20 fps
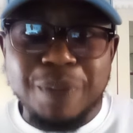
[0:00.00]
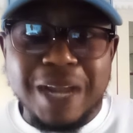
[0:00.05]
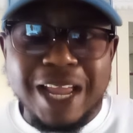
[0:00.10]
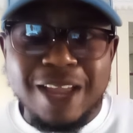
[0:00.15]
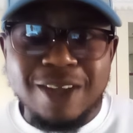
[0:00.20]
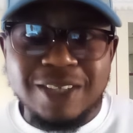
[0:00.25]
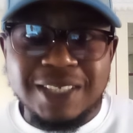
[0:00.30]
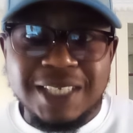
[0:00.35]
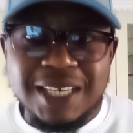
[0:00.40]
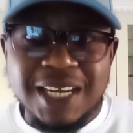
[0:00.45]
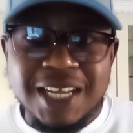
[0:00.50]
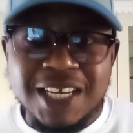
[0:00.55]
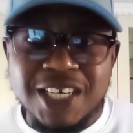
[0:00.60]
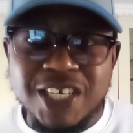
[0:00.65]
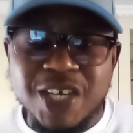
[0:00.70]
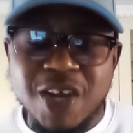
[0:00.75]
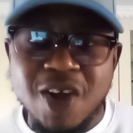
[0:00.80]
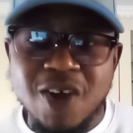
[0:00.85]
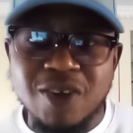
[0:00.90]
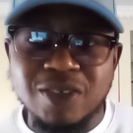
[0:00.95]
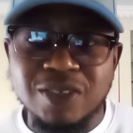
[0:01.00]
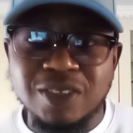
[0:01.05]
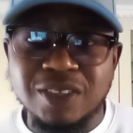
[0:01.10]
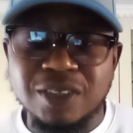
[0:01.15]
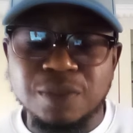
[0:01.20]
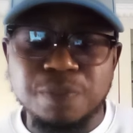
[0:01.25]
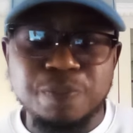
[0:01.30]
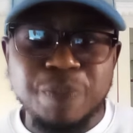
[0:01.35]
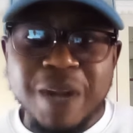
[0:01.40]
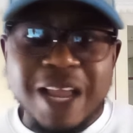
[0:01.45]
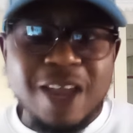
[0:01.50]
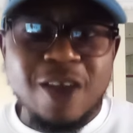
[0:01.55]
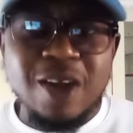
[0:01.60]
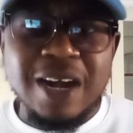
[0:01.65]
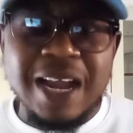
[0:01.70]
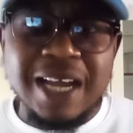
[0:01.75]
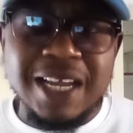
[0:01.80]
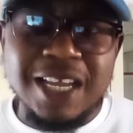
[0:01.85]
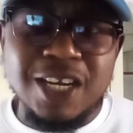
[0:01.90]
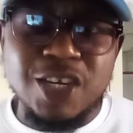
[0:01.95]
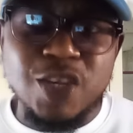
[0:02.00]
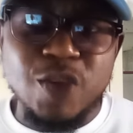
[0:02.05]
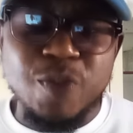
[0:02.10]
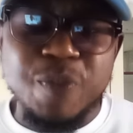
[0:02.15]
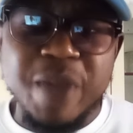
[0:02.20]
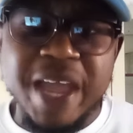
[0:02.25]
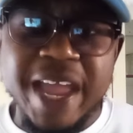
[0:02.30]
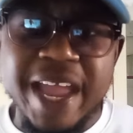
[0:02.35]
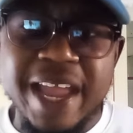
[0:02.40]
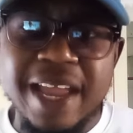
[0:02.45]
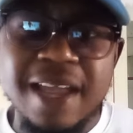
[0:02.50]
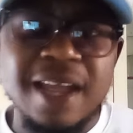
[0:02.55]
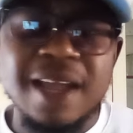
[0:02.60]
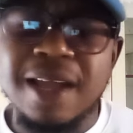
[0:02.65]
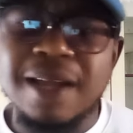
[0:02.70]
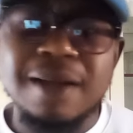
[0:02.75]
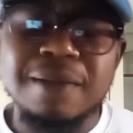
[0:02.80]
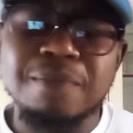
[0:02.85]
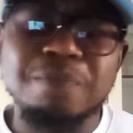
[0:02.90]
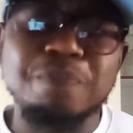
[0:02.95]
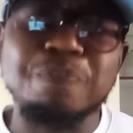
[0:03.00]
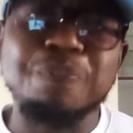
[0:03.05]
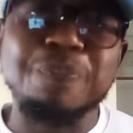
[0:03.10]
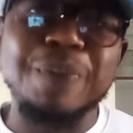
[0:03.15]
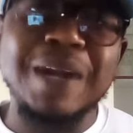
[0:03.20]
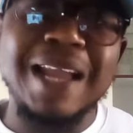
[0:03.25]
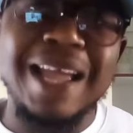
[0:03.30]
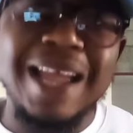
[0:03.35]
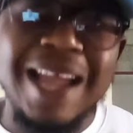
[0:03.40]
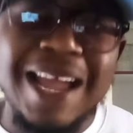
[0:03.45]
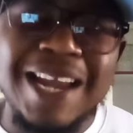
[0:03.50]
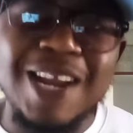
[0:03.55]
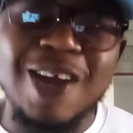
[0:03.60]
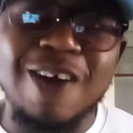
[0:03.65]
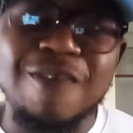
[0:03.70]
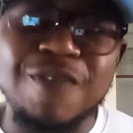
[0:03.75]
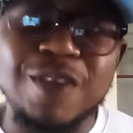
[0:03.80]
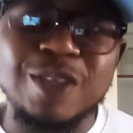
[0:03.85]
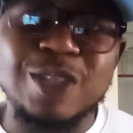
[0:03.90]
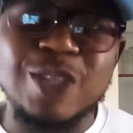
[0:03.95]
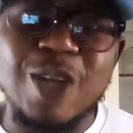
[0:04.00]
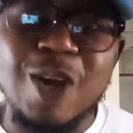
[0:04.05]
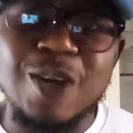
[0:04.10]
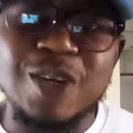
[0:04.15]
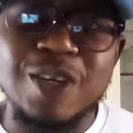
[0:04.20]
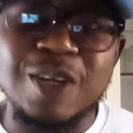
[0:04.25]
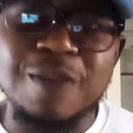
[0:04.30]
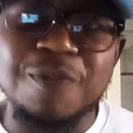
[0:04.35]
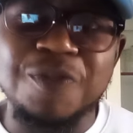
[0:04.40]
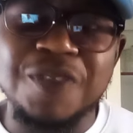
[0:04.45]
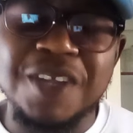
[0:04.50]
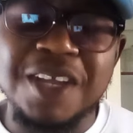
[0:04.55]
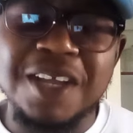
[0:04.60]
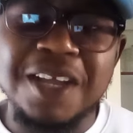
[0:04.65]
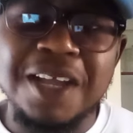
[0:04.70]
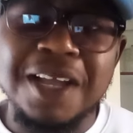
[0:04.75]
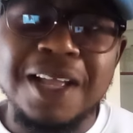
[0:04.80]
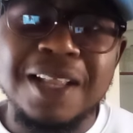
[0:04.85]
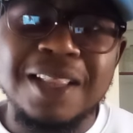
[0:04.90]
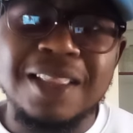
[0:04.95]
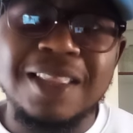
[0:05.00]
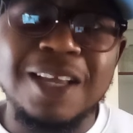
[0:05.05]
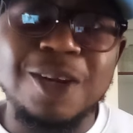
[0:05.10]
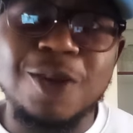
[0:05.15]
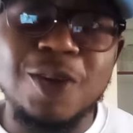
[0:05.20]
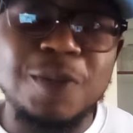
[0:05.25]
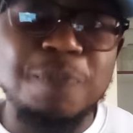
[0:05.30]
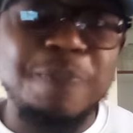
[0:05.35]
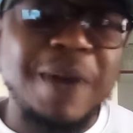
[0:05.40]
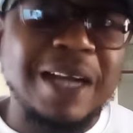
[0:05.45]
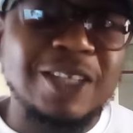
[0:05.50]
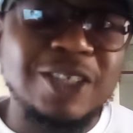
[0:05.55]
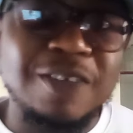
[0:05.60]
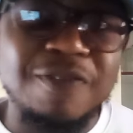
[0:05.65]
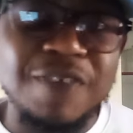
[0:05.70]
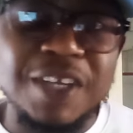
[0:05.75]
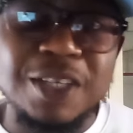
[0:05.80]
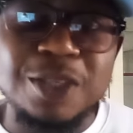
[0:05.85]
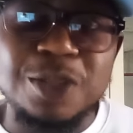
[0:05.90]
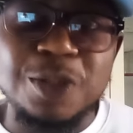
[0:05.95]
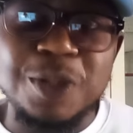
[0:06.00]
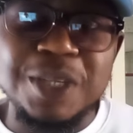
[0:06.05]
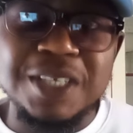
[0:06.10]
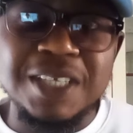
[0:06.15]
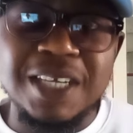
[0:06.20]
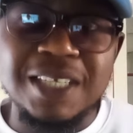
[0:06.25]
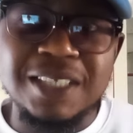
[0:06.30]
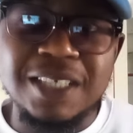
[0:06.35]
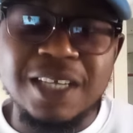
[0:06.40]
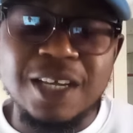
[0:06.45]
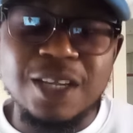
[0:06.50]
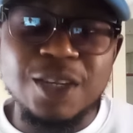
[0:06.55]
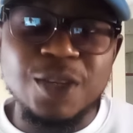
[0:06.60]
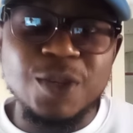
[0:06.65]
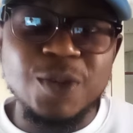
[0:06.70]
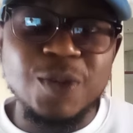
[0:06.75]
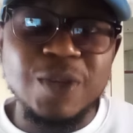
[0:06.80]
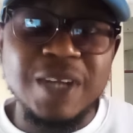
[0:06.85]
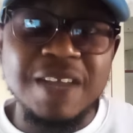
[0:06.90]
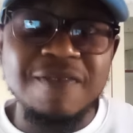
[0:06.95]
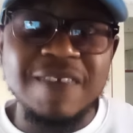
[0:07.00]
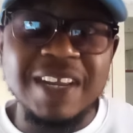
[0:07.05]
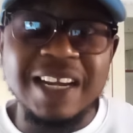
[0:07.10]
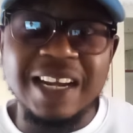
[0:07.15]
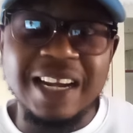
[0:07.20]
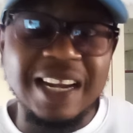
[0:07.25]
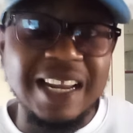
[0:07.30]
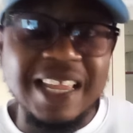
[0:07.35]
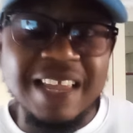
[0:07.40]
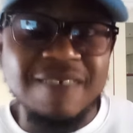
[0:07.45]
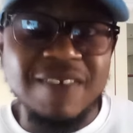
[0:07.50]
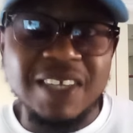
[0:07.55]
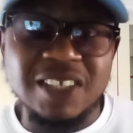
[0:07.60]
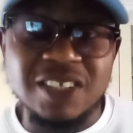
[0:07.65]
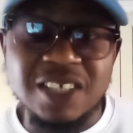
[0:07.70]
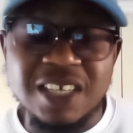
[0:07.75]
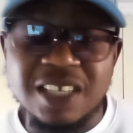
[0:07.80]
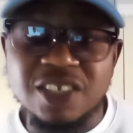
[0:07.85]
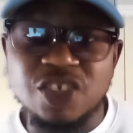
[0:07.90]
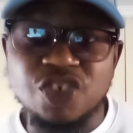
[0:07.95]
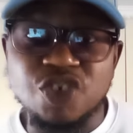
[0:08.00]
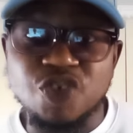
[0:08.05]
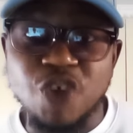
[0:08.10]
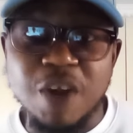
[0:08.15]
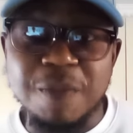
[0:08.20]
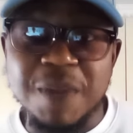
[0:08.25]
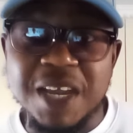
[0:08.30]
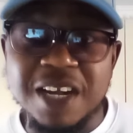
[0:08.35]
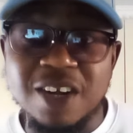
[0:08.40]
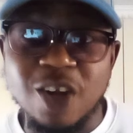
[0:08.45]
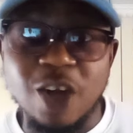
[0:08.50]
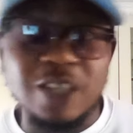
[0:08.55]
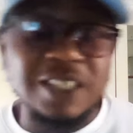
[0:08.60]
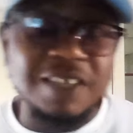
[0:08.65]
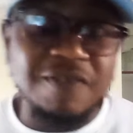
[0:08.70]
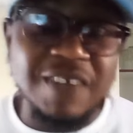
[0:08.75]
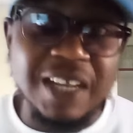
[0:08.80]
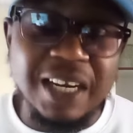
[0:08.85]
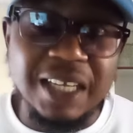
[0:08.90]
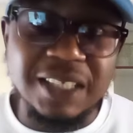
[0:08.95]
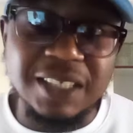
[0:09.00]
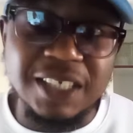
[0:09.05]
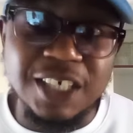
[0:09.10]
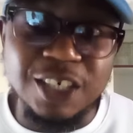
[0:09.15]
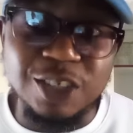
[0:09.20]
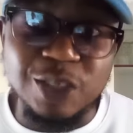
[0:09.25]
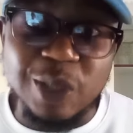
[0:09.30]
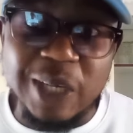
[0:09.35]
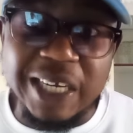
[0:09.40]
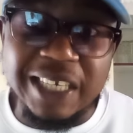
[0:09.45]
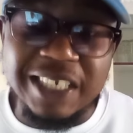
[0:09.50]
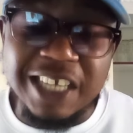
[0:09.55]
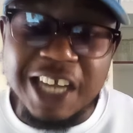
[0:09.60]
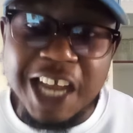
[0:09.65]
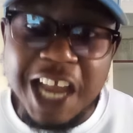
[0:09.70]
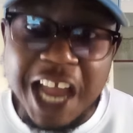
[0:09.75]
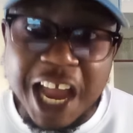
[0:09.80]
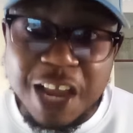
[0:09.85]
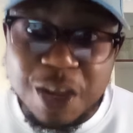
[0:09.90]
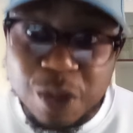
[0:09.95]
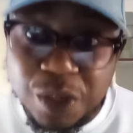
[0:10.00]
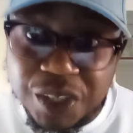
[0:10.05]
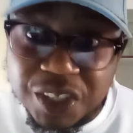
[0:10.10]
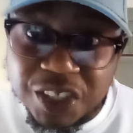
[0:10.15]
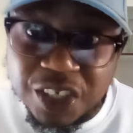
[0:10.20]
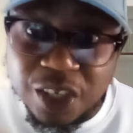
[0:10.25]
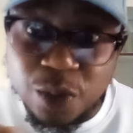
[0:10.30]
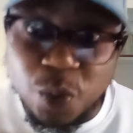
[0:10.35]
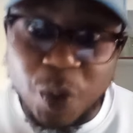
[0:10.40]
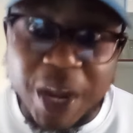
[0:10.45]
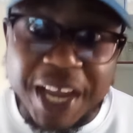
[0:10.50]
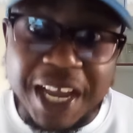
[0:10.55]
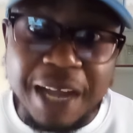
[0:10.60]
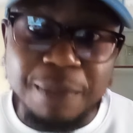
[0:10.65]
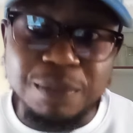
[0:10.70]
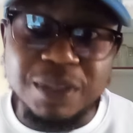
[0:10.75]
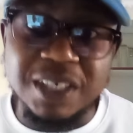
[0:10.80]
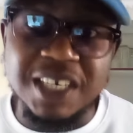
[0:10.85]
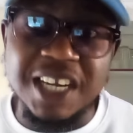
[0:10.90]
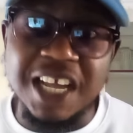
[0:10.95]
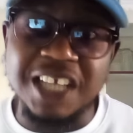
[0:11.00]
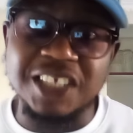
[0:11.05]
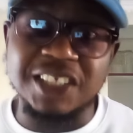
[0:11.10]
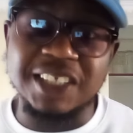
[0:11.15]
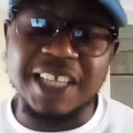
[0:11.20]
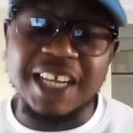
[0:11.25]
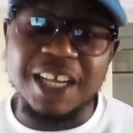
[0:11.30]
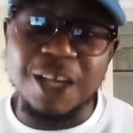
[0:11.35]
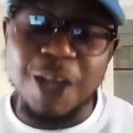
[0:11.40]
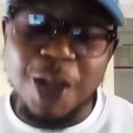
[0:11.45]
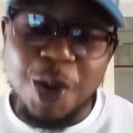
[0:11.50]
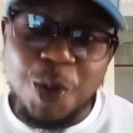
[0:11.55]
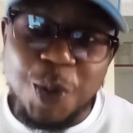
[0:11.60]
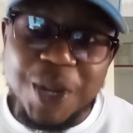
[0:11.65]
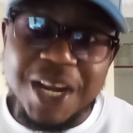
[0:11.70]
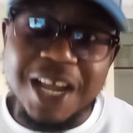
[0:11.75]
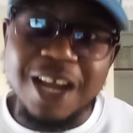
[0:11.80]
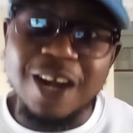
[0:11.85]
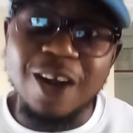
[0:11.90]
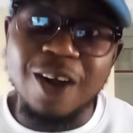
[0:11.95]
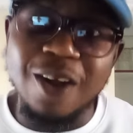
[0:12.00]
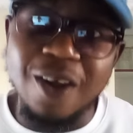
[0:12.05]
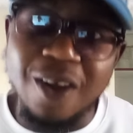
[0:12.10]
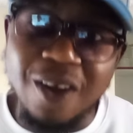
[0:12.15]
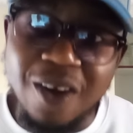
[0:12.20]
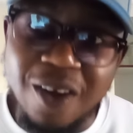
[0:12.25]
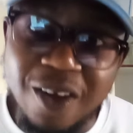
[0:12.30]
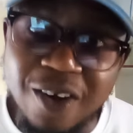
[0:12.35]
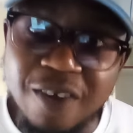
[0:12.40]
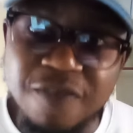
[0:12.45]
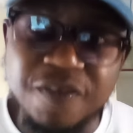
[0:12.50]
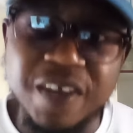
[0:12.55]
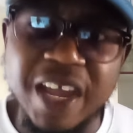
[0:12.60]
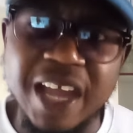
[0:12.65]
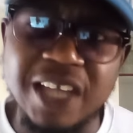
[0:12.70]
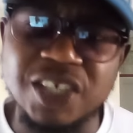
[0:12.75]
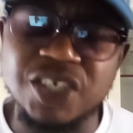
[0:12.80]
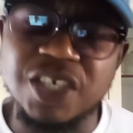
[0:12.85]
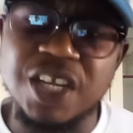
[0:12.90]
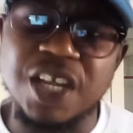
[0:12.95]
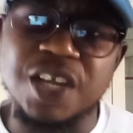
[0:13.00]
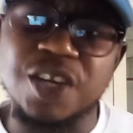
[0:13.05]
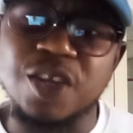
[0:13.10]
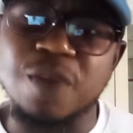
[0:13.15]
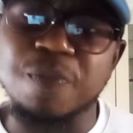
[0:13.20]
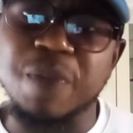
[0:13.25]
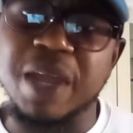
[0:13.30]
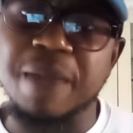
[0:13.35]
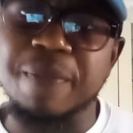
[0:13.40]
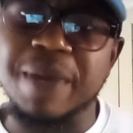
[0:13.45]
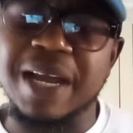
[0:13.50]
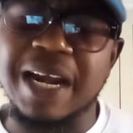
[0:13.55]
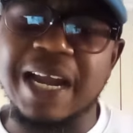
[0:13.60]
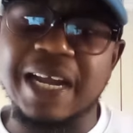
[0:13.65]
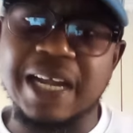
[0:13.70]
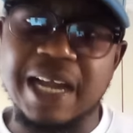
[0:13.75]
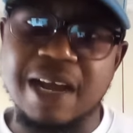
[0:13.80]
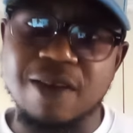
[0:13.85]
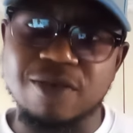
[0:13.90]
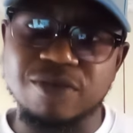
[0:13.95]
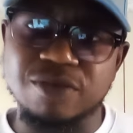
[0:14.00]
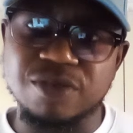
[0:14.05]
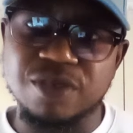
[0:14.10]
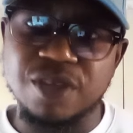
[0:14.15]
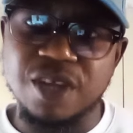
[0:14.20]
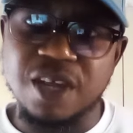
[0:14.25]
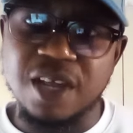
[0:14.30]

Play your Celine Dion's, play your Lucky Dube, play any of your song. The good part of it too is that you could even leave it streaming, not even listening to it, and you still wake up the next day with a lot of cash in your PayPal account.